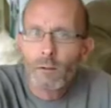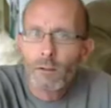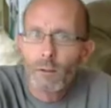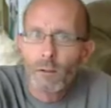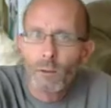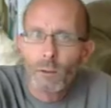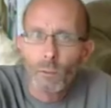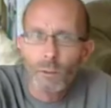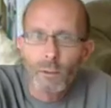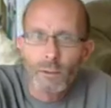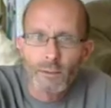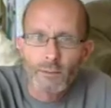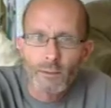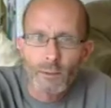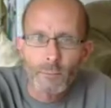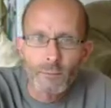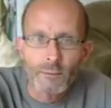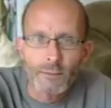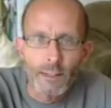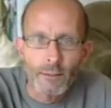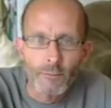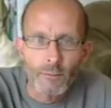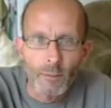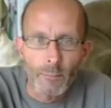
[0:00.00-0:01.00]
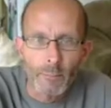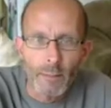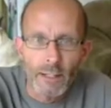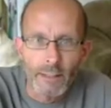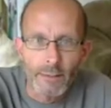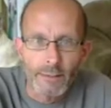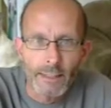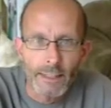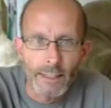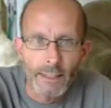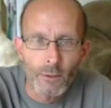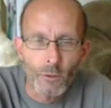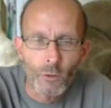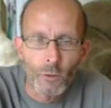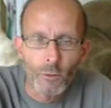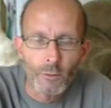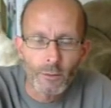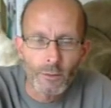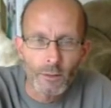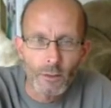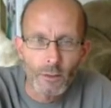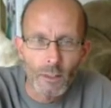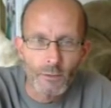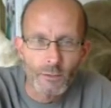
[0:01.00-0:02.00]
Oh boy, someone's having a bad day. Oh,
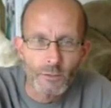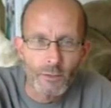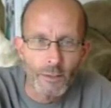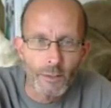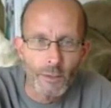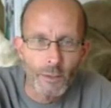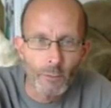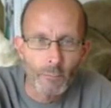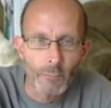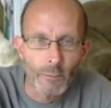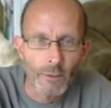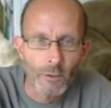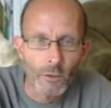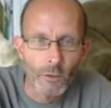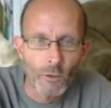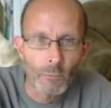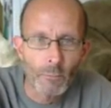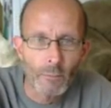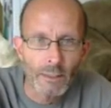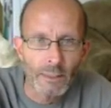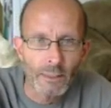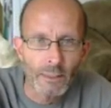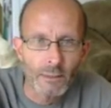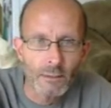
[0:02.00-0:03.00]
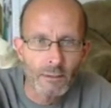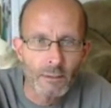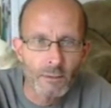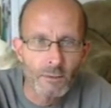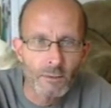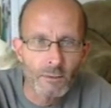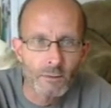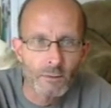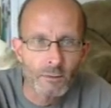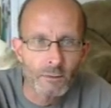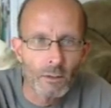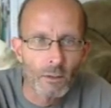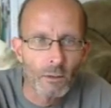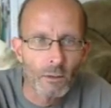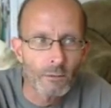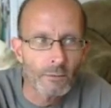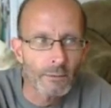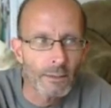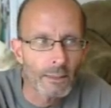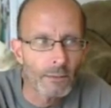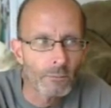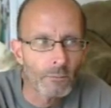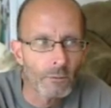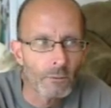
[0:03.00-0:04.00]
he lost an earbud. Oh my goodness, call
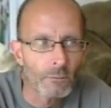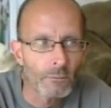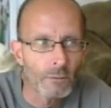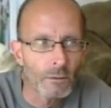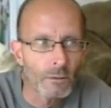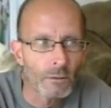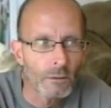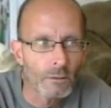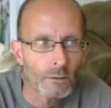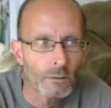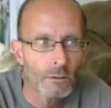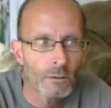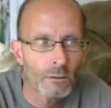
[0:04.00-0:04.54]
911.